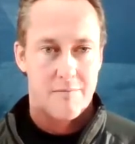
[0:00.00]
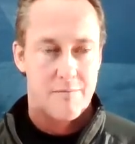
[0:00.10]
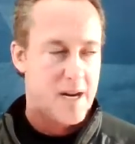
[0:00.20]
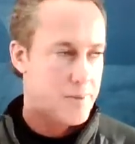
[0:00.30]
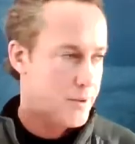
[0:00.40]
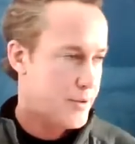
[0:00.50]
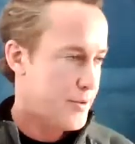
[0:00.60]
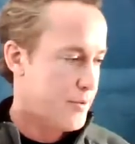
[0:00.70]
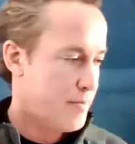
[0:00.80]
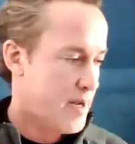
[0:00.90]
people
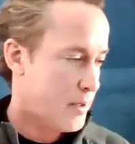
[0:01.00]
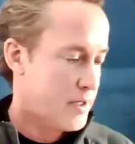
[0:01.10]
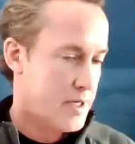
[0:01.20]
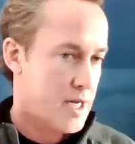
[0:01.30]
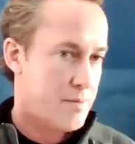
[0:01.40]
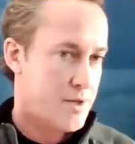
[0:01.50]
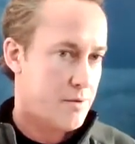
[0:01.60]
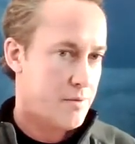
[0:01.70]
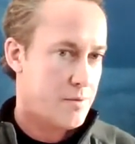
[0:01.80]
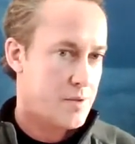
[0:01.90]
in teams
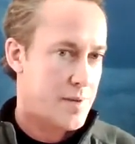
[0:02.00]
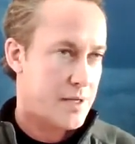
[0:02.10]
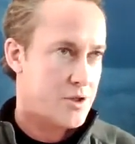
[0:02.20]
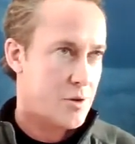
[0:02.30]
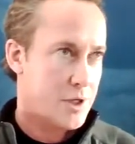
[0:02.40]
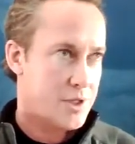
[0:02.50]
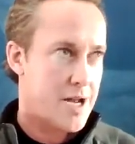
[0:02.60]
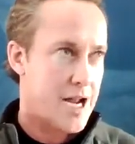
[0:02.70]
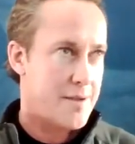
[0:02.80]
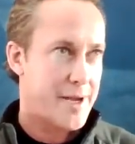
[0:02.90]
who spend so much
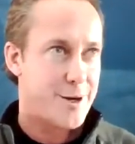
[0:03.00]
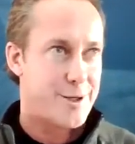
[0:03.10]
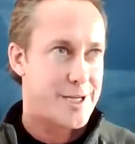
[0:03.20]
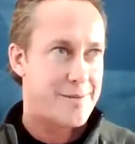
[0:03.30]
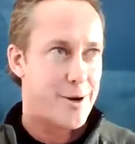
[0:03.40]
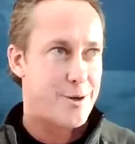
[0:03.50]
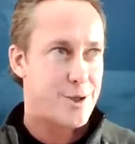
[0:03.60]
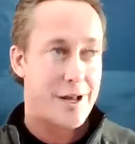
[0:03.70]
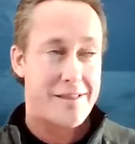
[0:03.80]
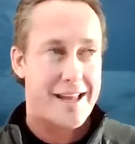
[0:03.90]
time, energy, and
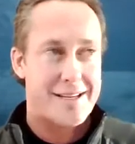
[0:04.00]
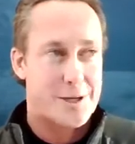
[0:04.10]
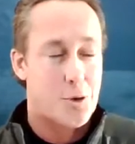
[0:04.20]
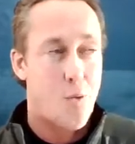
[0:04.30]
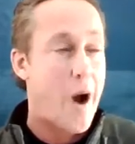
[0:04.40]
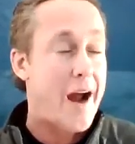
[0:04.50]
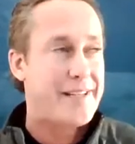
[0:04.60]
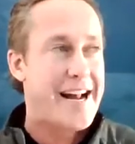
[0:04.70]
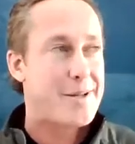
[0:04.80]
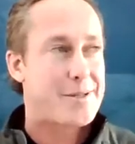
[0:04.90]
emotion on things that are
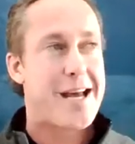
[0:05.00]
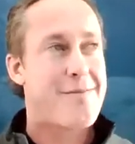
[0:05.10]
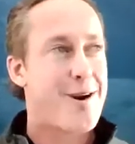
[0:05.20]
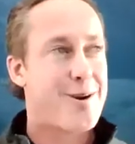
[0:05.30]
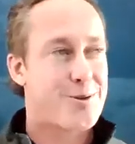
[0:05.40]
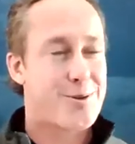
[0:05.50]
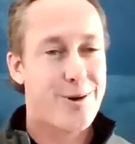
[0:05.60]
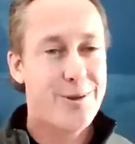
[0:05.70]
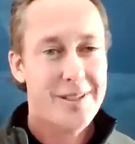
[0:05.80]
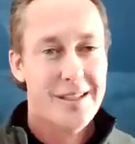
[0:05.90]
wildly outside of our
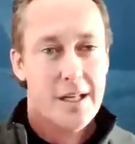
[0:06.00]
control,